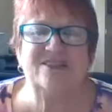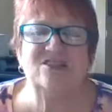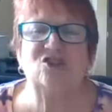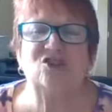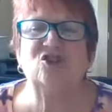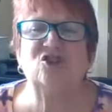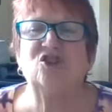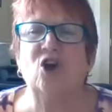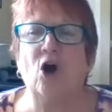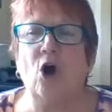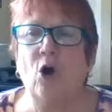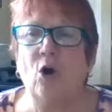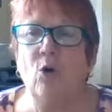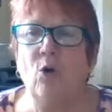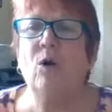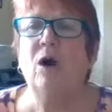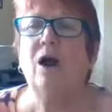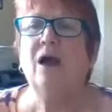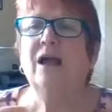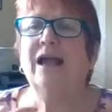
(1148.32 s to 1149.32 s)
It's
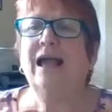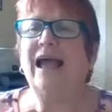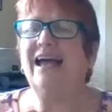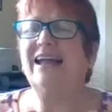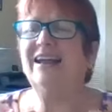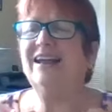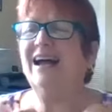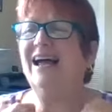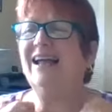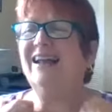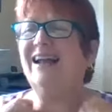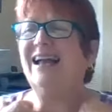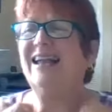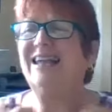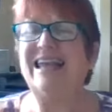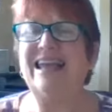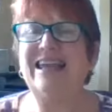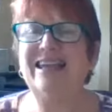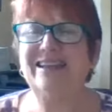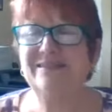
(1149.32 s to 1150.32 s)
so, and I
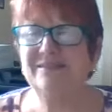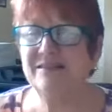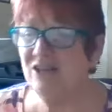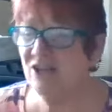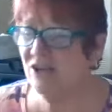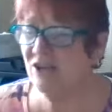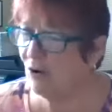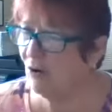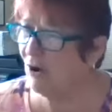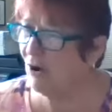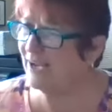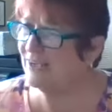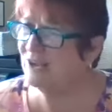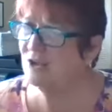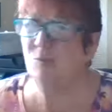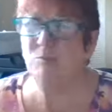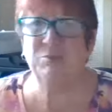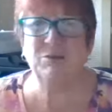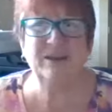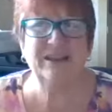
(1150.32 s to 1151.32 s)
can't, I
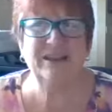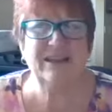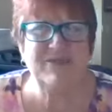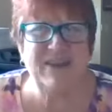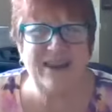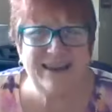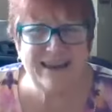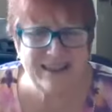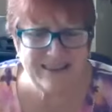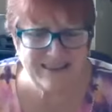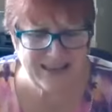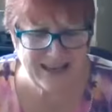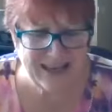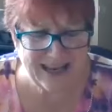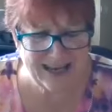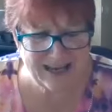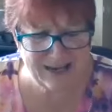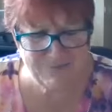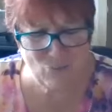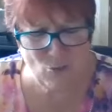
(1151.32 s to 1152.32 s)
don't believe
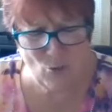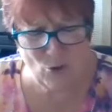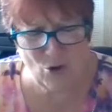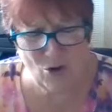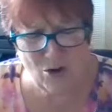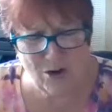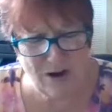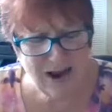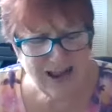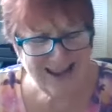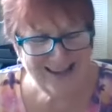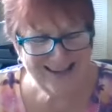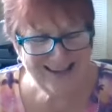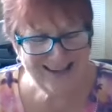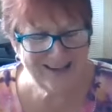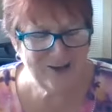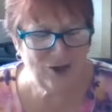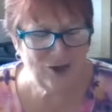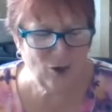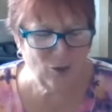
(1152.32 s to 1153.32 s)
anything anymore.
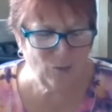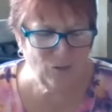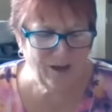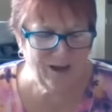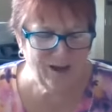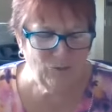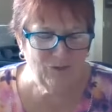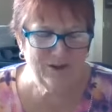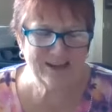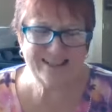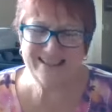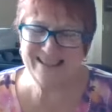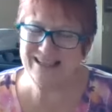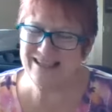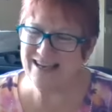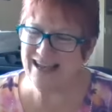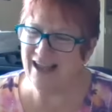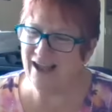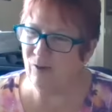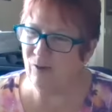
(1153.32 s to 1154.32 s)
What is
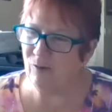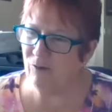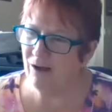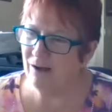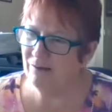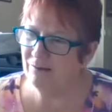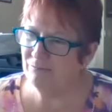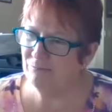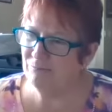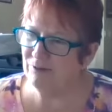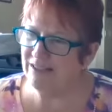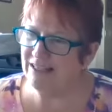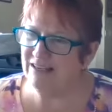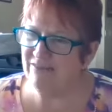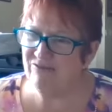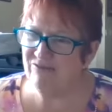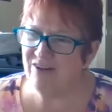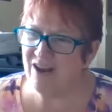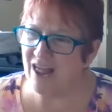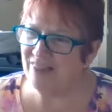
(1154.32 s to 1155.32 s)
it now?
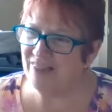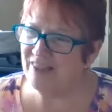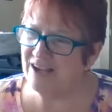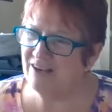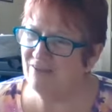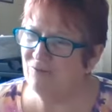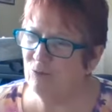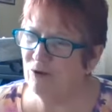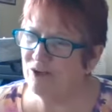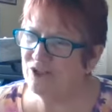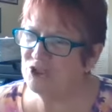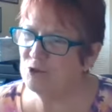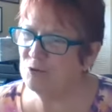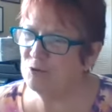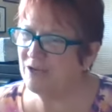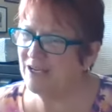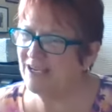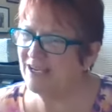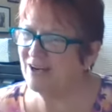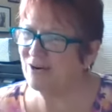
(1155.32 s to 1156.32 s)
Believe nothing of what you
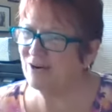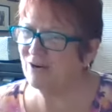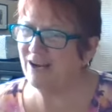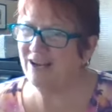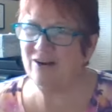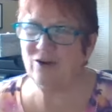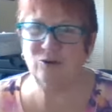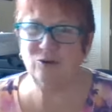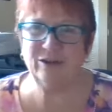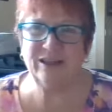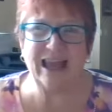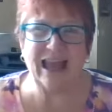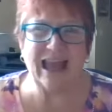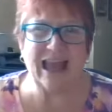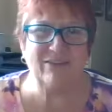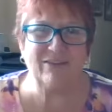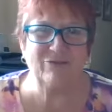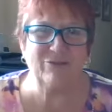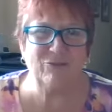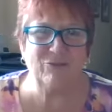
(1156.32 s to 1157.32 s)
hear and only
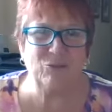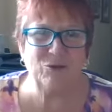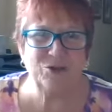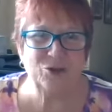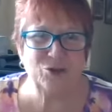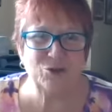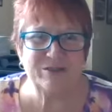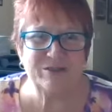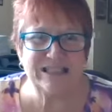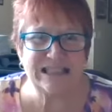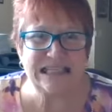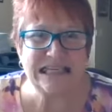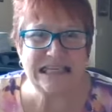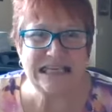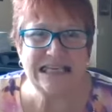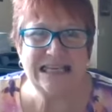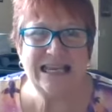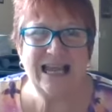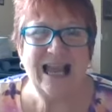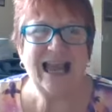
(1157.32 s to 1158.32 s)
half of what you
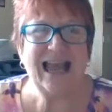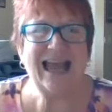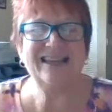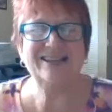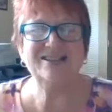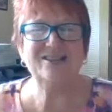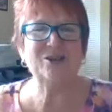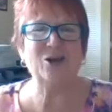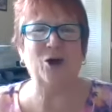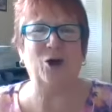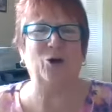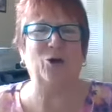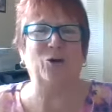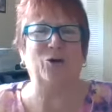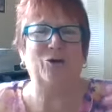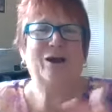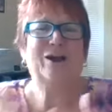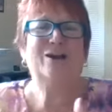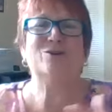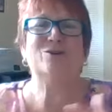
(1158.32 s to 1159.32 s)
see. And so
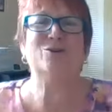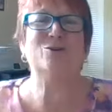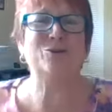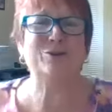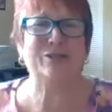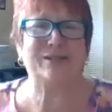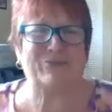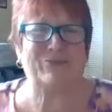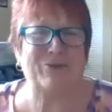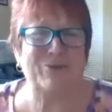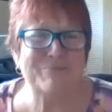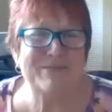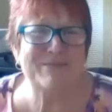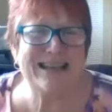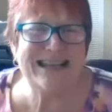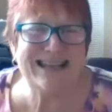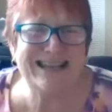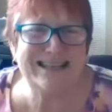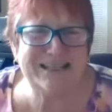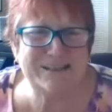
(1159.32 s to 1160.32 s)
news for
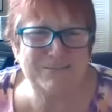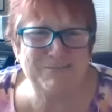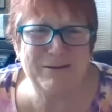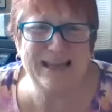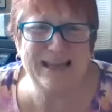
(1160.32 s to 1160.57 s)
me has